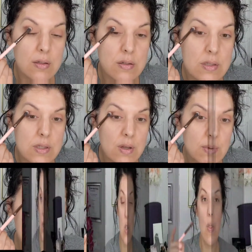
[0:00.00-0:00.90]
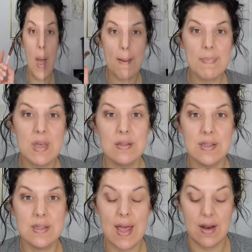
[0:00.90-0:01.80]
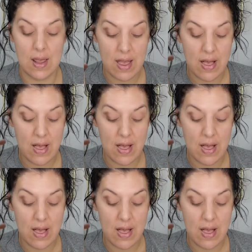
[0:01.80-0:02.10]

Do you see what I mean? So that being said,